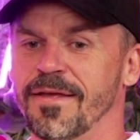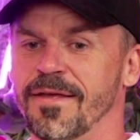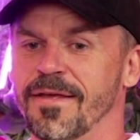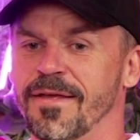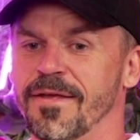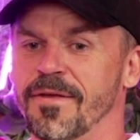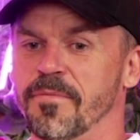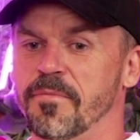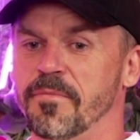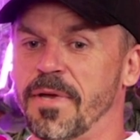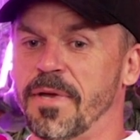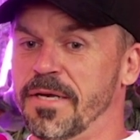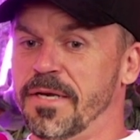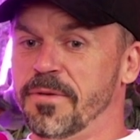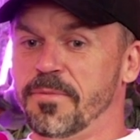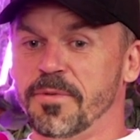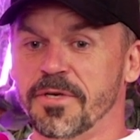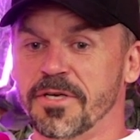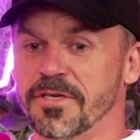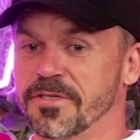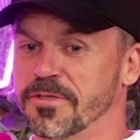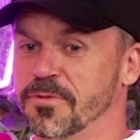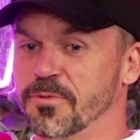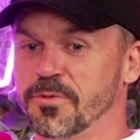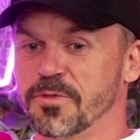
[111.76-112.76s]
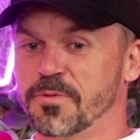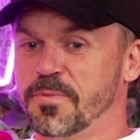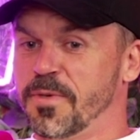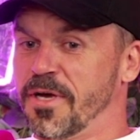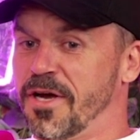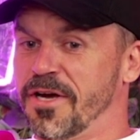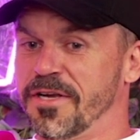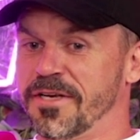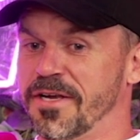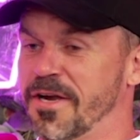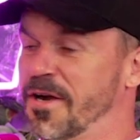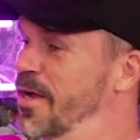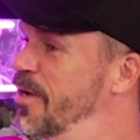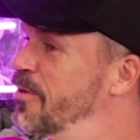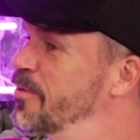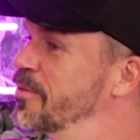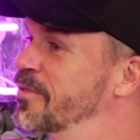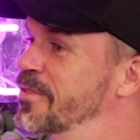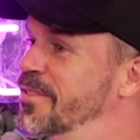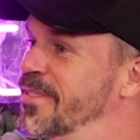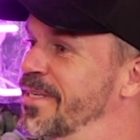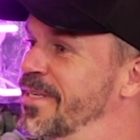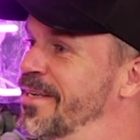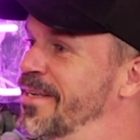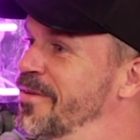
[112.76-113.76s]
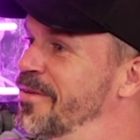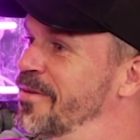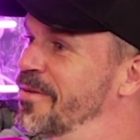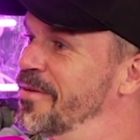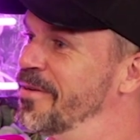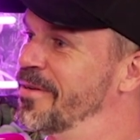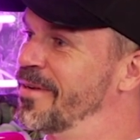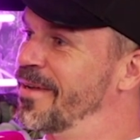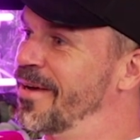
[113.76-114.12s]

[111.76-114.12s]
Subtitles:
mainly because it was behind our house, and